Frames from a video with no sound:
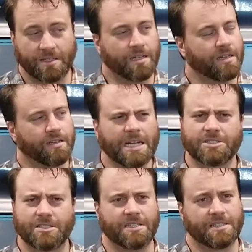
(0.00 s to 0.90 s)
and
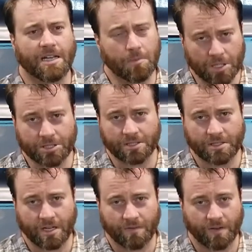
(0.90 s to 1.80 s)
actually he's got a bunch of
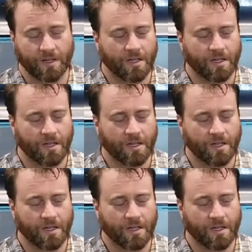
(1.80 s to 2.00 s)
stuff.